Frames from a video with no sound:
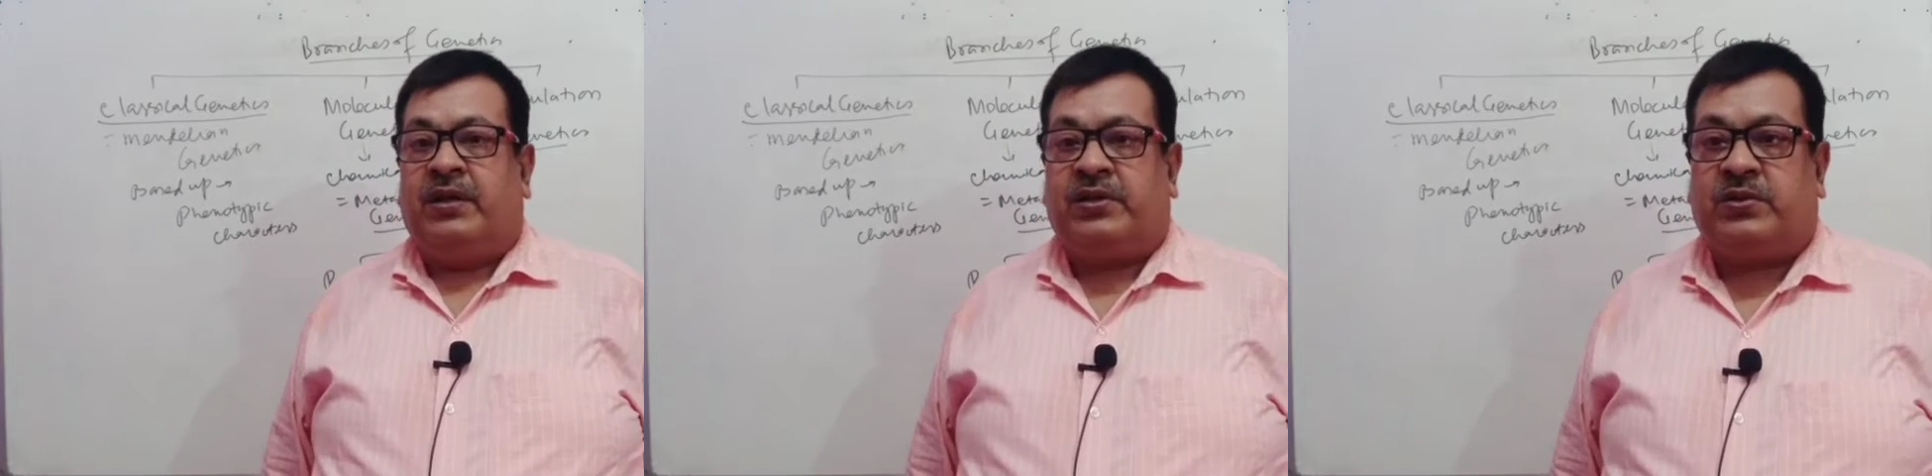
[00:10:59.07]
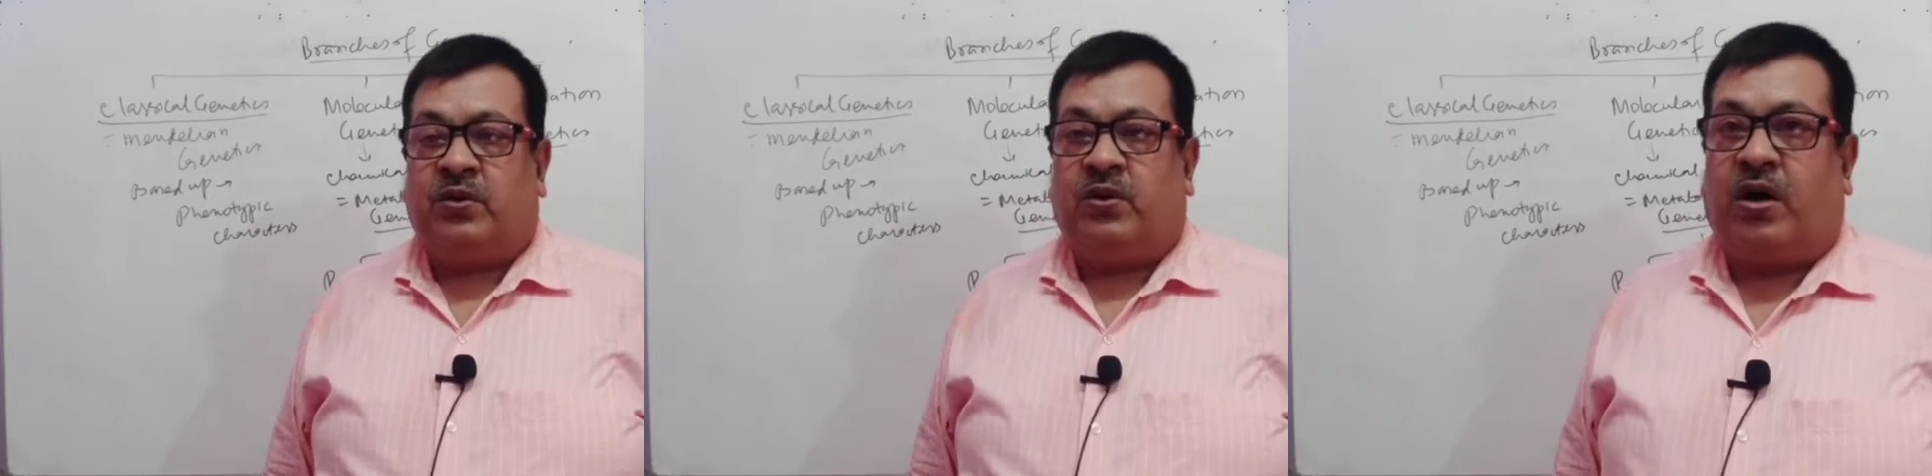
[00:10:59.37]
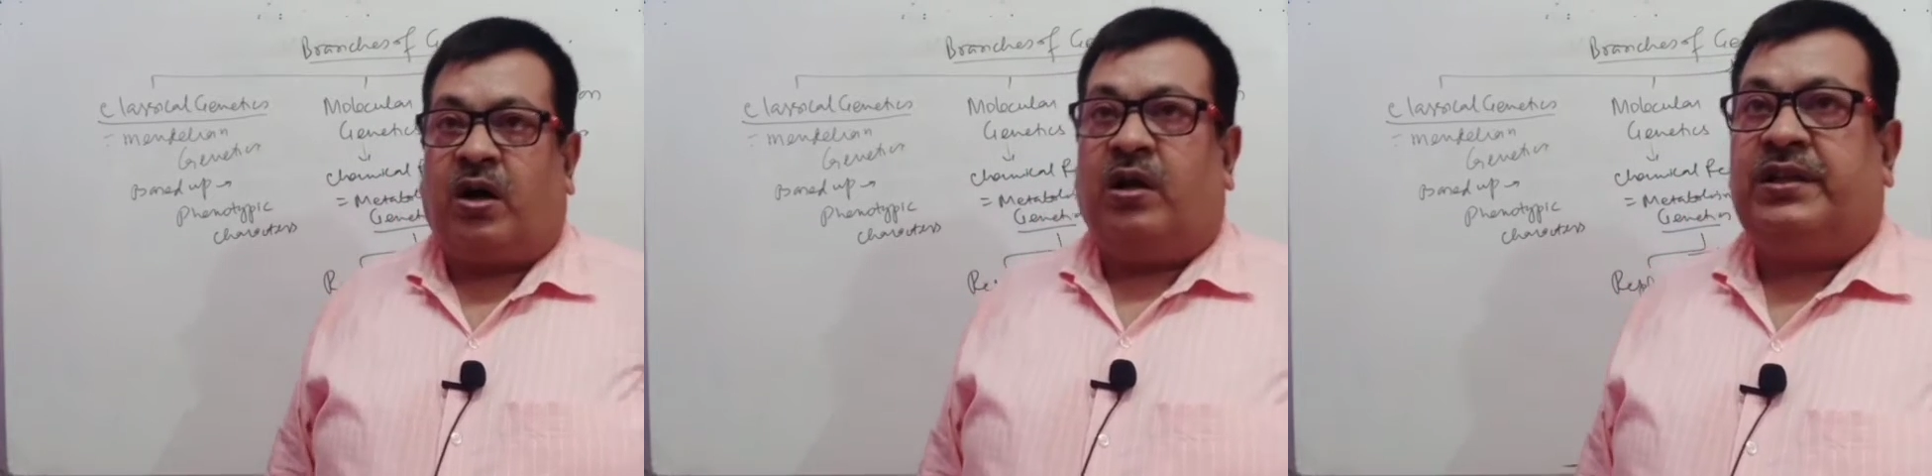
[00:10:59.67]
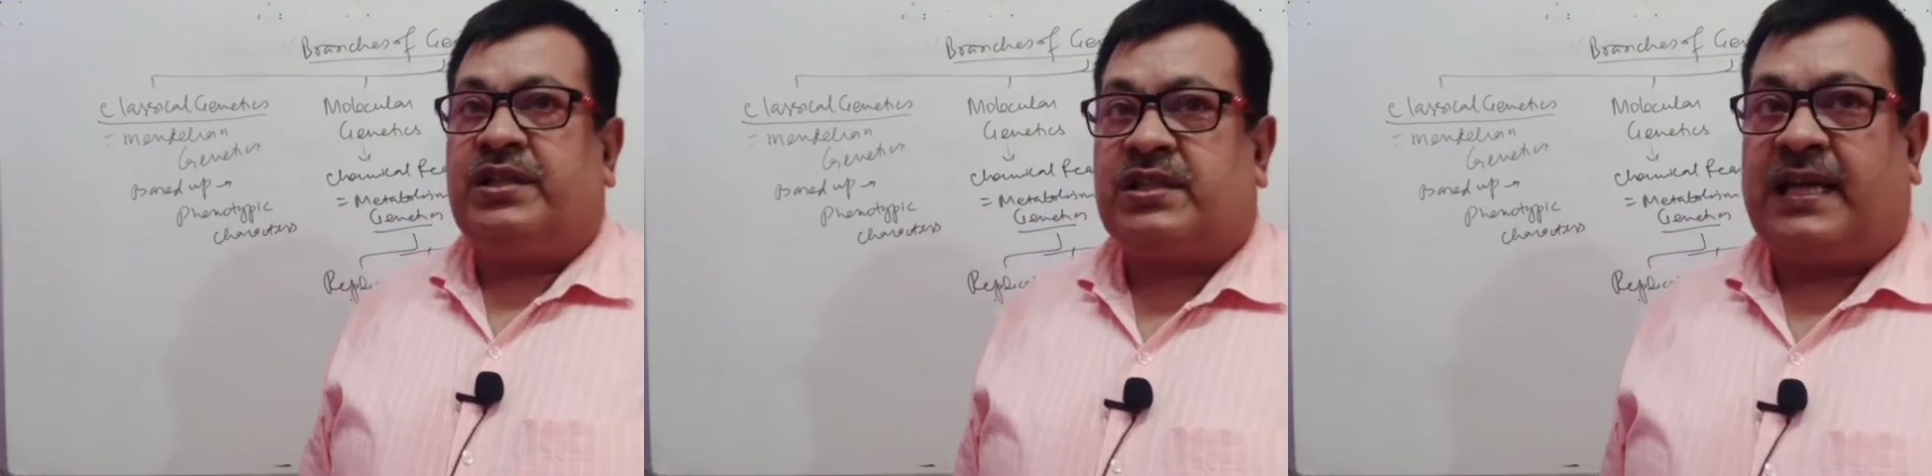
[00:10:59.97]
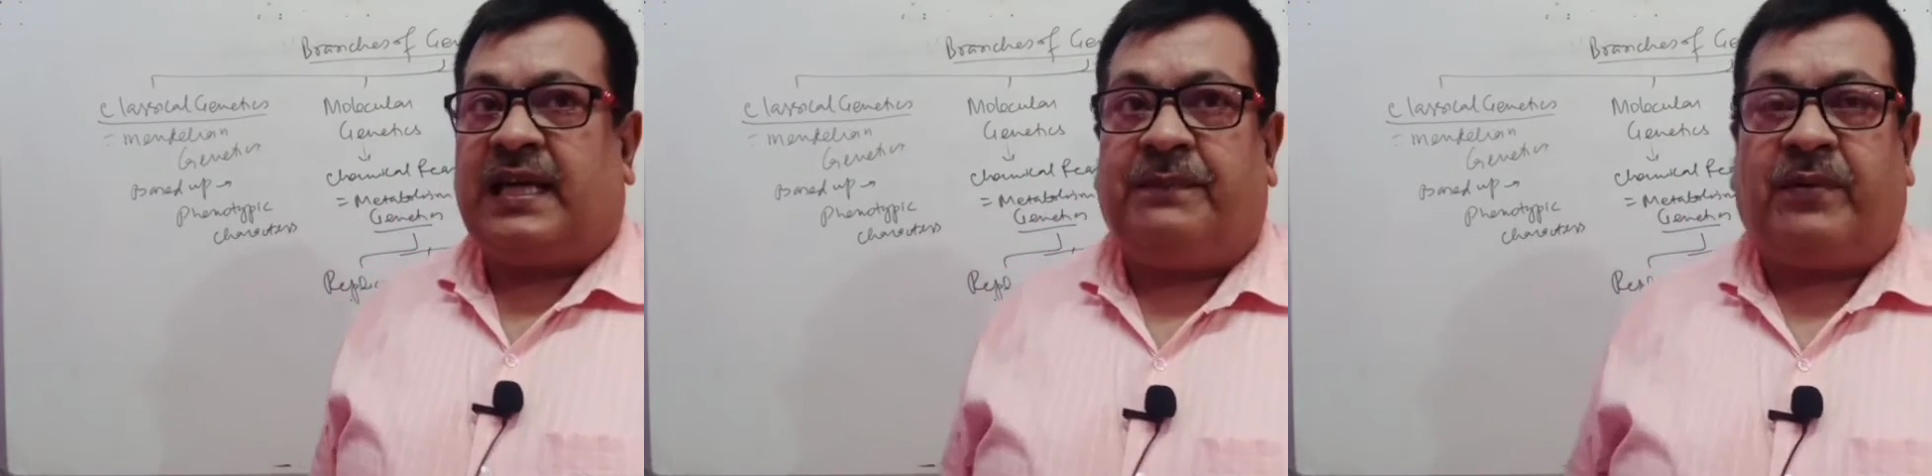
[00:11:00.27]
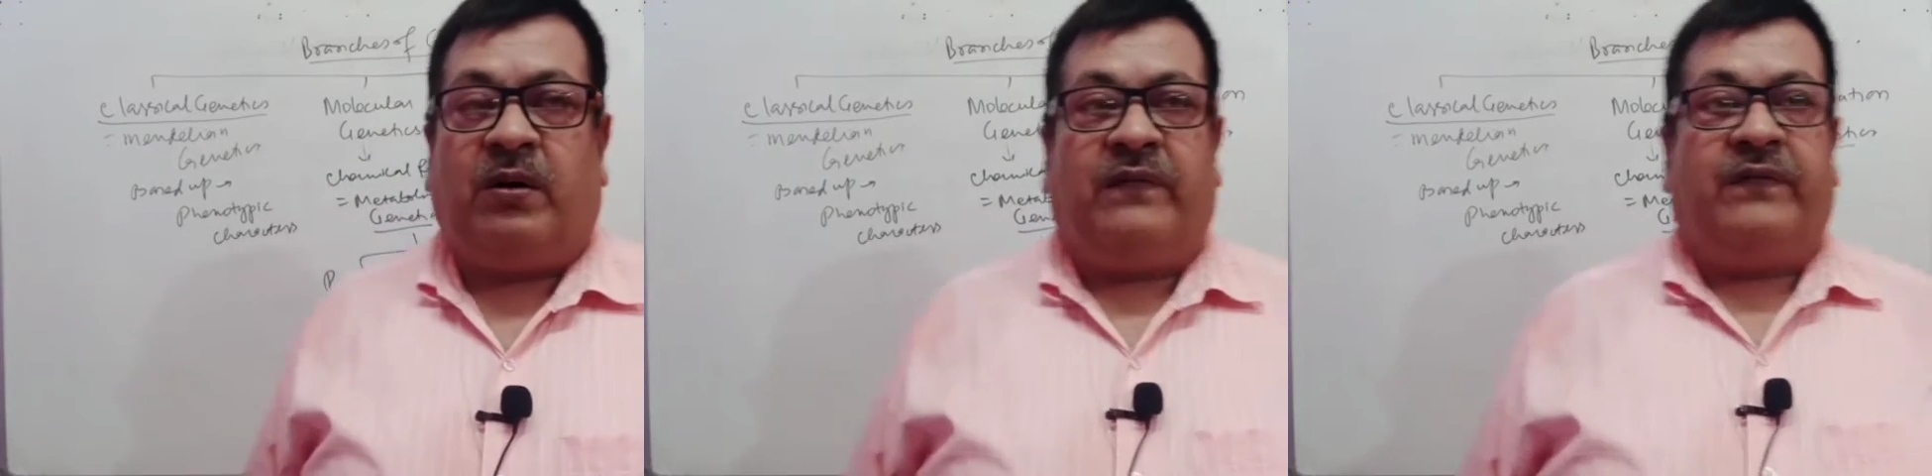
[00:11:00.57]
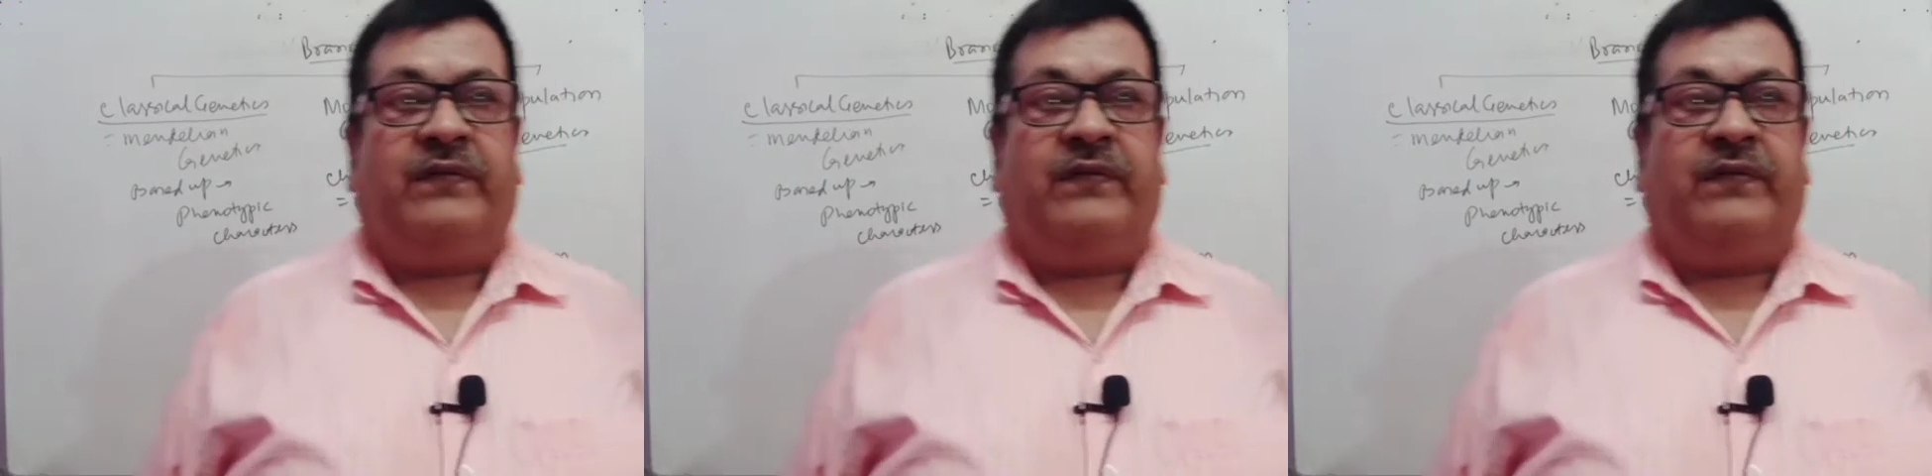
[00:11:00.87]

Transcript: So all these type of